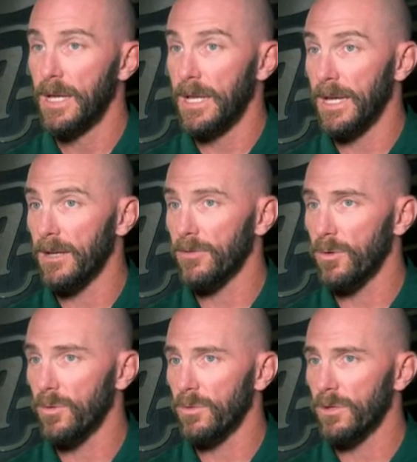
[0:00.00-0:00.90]
Yeah,
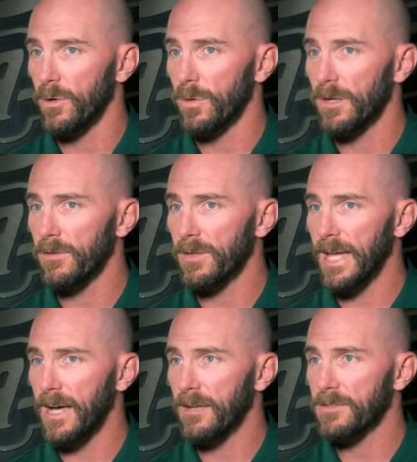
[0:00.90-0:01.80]
so, you know, we'll give the
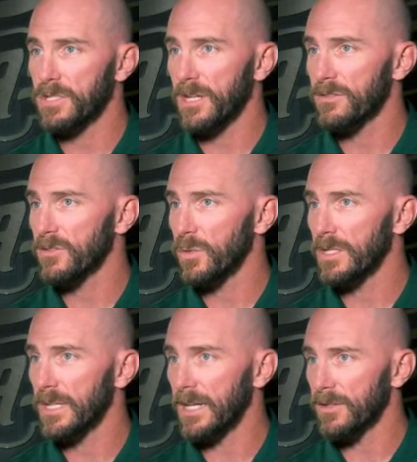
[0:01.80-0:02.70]
guys a chance this week
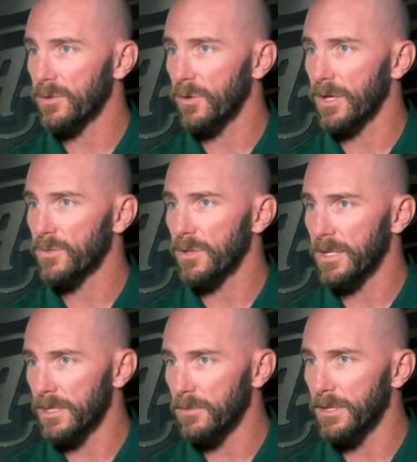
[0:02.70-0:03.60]
to kind of get the grades where they
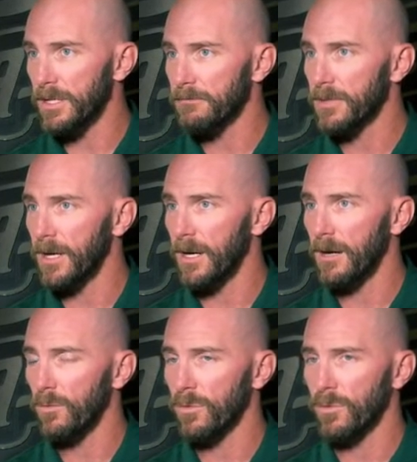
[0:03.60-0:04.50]
need to be.
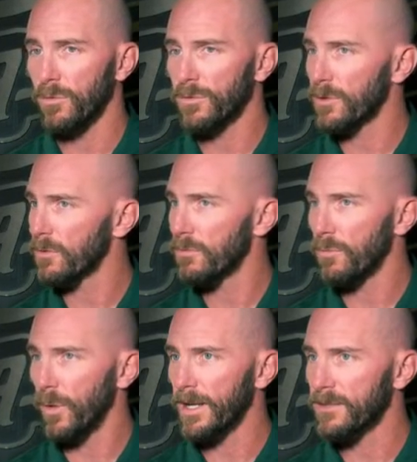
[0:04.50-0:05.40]
We'll do still
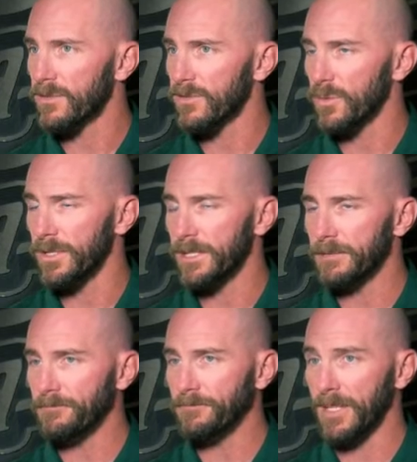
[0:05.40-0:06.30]
weights this week,
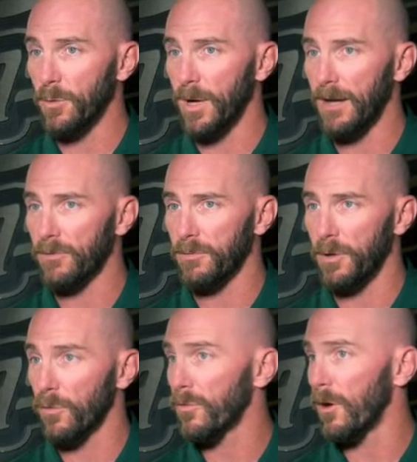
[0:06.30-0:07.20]
and then we'll have some
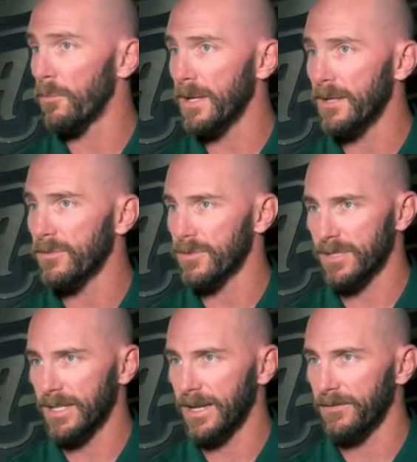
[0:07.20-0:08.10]
post-fall meetings,
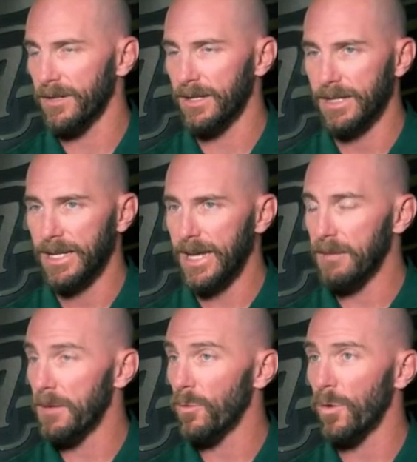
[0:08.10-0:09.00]
just kind of a, hey,
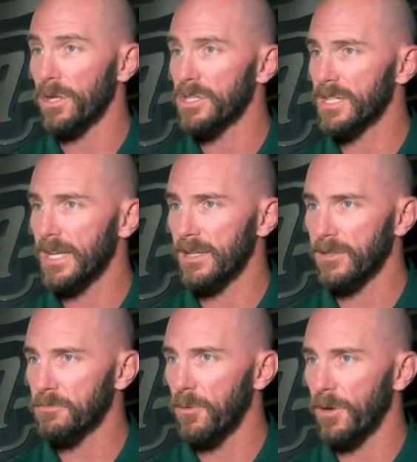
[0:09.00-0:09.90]
man, where you stand at
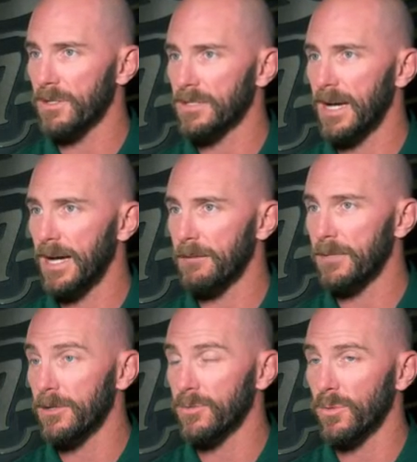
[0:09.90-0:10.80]
this point in time.
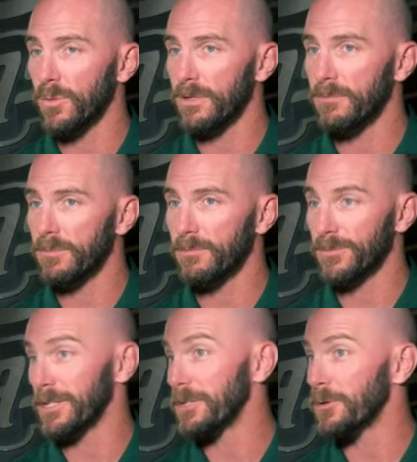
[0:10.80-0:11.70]
Here's what we
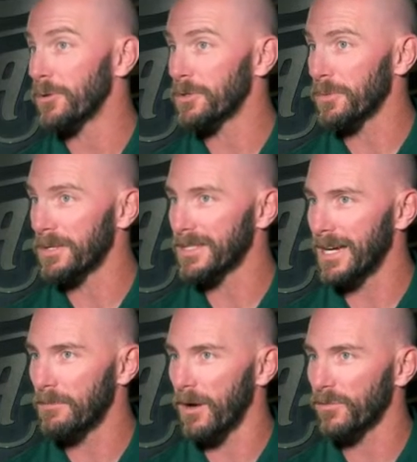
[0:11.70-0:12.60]
see you doing in the
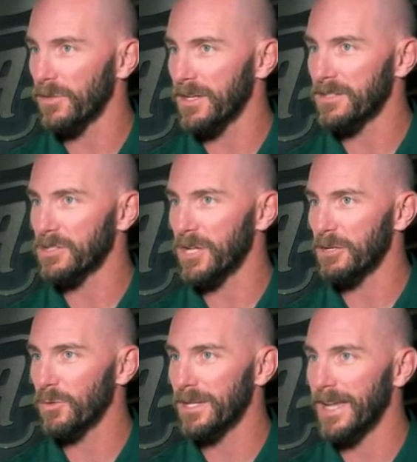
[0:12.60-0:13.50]
springtime. Obviously, things can change
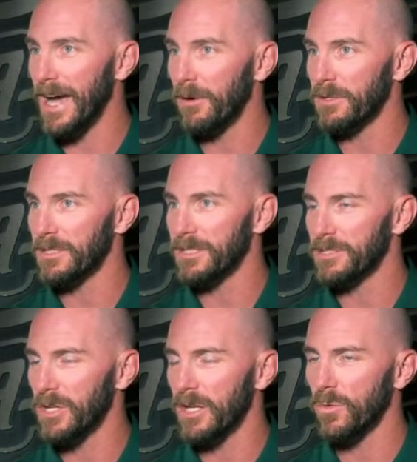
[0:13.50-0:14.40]
between now and
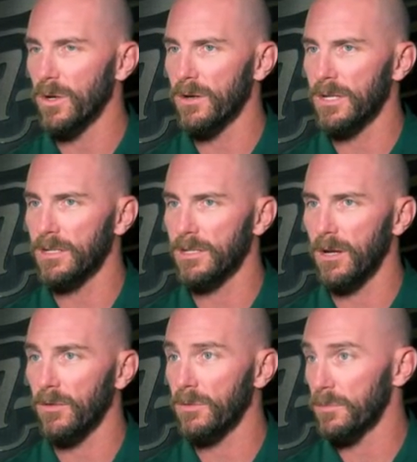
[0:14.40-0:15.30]
January and
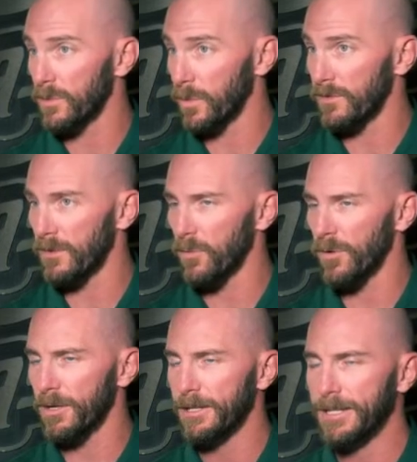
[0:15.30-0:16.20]
also in between
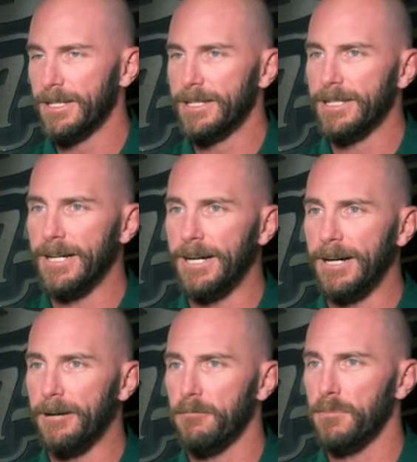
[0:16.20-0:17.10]
February.
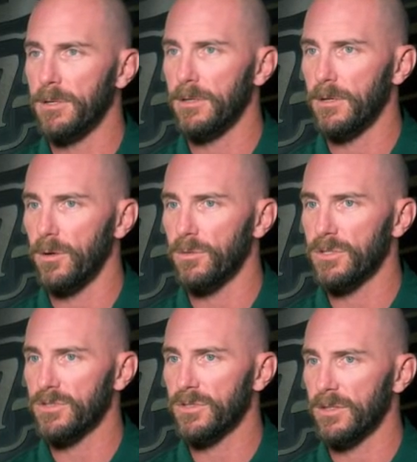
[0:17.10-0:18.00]
But, you know,
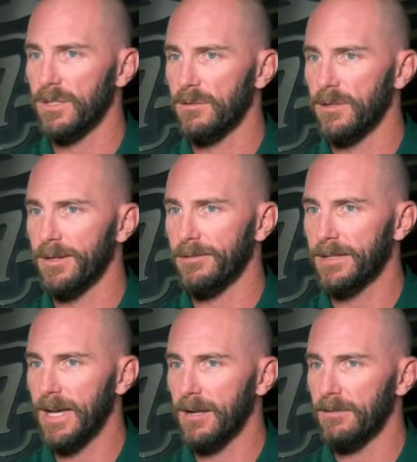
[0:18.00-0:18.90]
just to
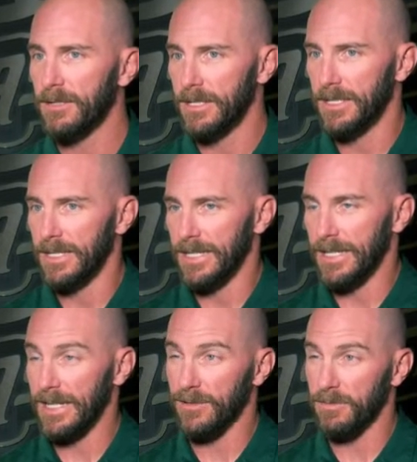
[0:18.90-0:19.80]
kind of
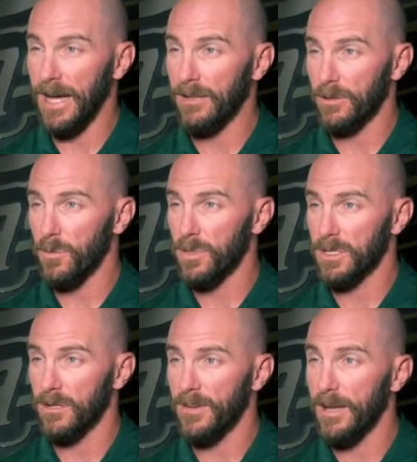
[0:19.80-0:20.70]
get some guys a little more
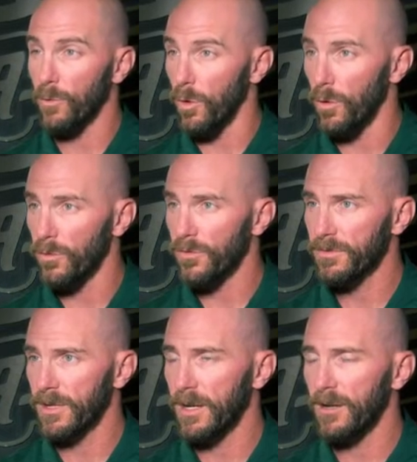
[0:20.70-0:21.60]
solidified in roles,
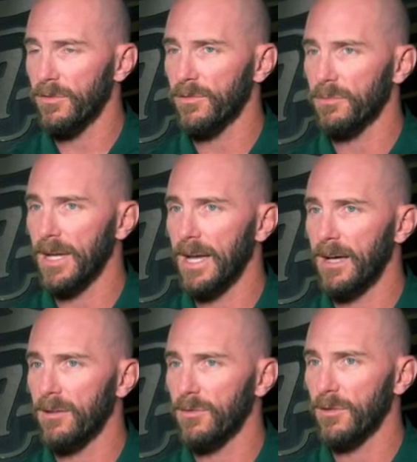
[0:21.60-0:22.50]
some
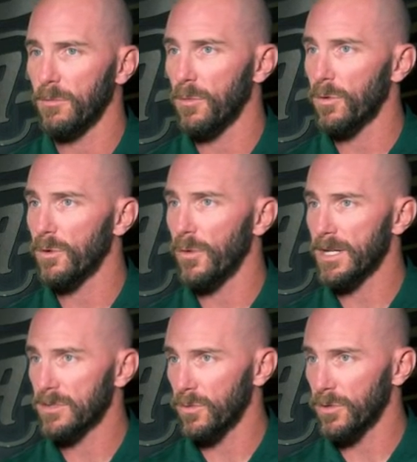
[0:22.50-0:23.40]
guys a little more
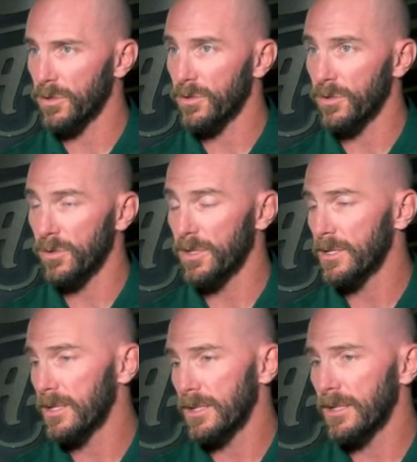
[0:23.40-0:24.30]
direction what they're going to do,
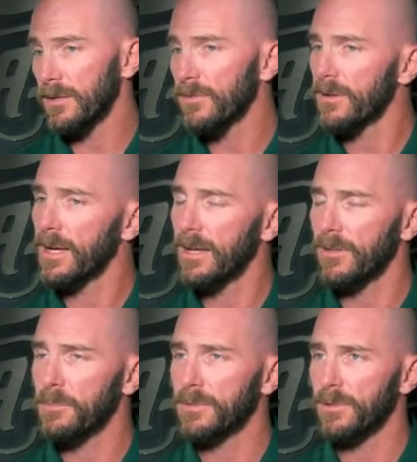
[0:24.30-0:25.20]
and give guys
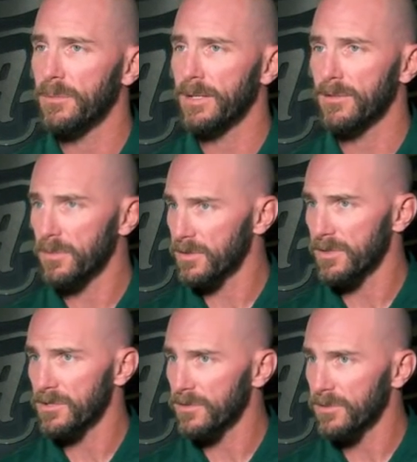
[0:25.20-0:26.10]
opportunity to make some
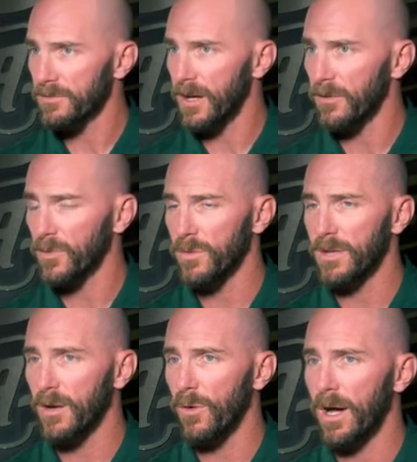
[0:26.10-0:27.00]
decisions. Also, we've
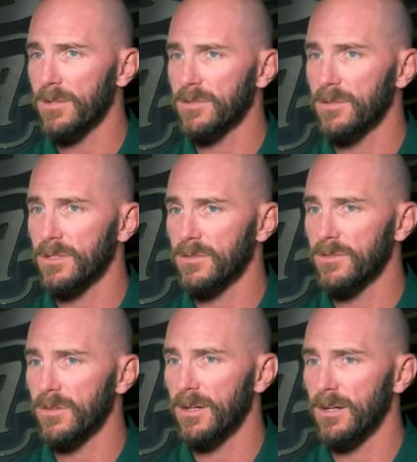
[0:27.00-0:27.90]
got a roster
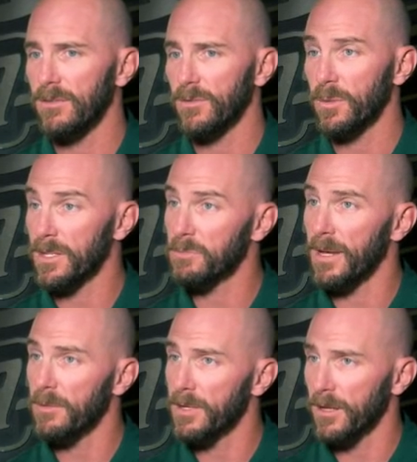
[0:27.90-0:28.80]
that's been
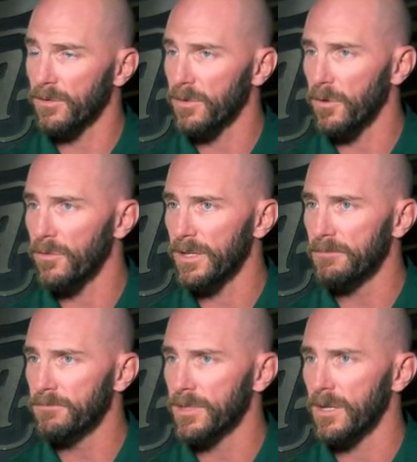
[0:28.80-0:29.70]
expanded because of
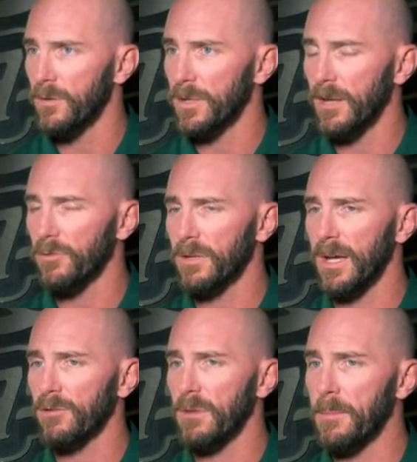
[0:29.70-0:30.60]
COVID. We gave some
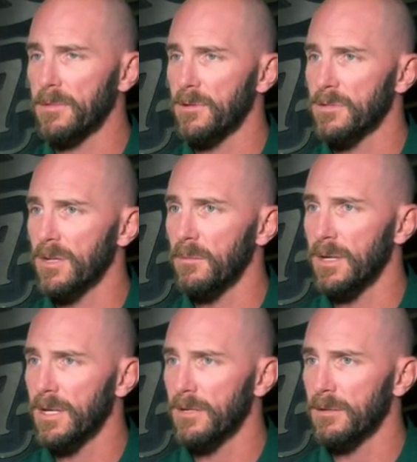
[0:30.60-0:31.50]
guys some opportunities to come
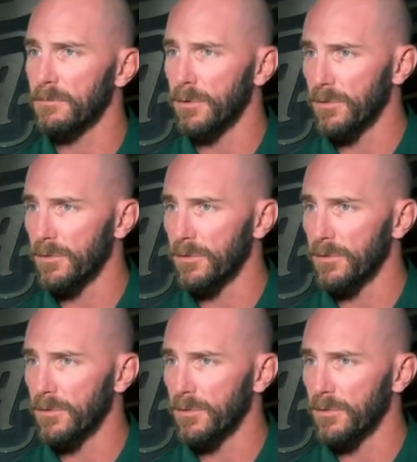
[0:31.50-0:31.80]
in and improve